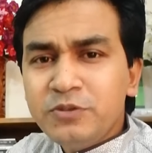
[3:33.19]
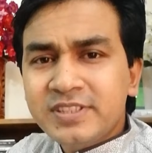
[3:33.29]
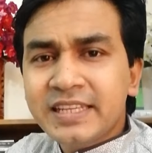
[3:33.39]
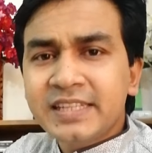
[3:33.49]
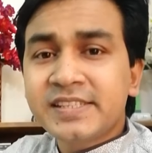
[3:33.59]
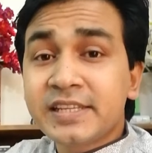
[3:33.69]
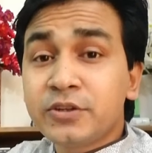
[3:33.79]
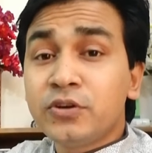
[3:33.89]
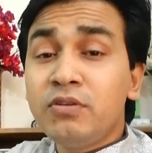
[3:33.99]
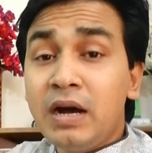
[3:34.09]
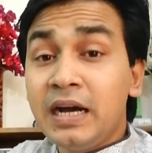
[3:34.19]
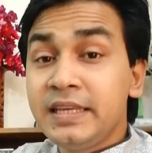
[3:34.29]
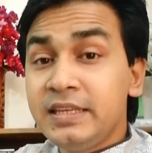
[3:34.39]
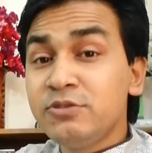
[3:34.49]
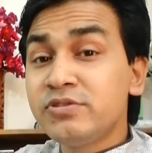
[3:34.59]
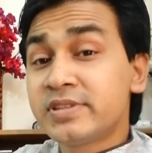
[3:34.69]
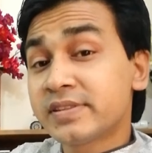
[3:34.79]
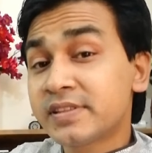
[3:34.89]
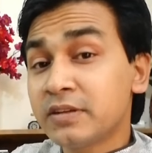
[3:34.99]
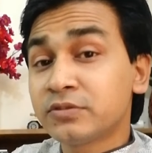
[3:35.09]
seconds ago I used the
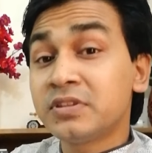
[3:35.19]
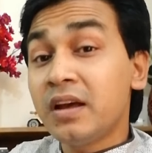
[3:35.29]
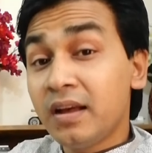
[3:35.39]
sound.